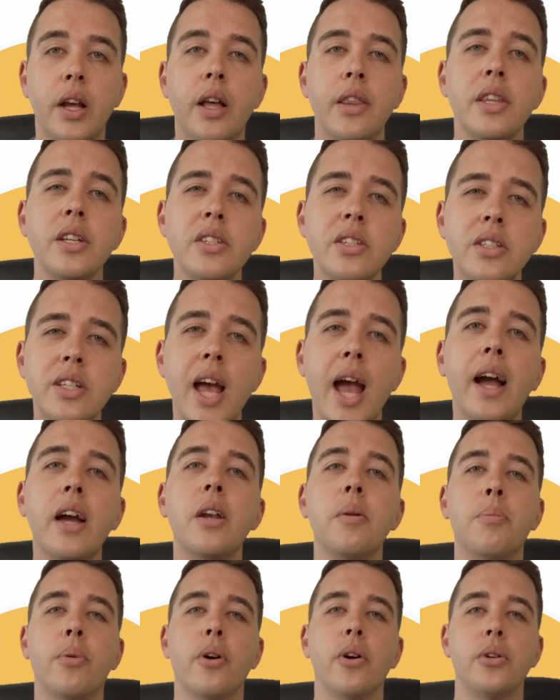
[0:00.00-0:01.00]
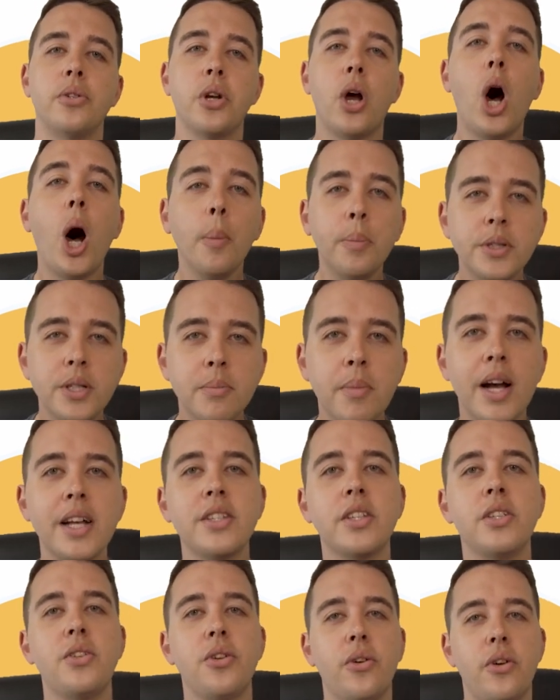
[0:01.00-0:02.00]
This staggered approach
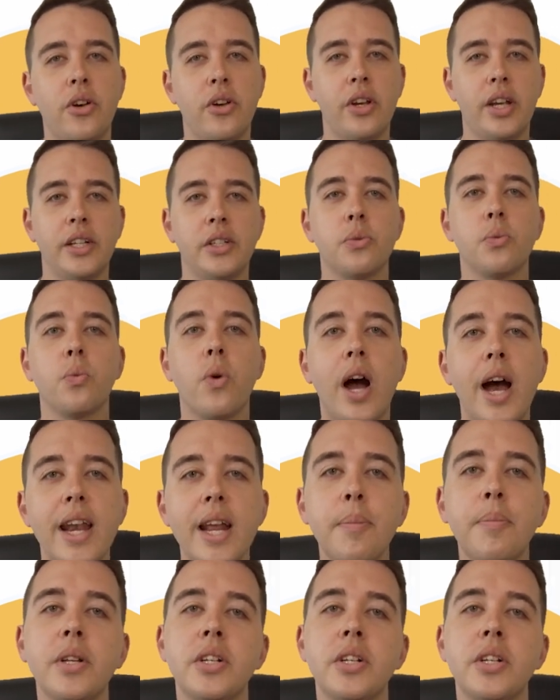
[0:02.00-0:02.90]
optimizes your earnings right up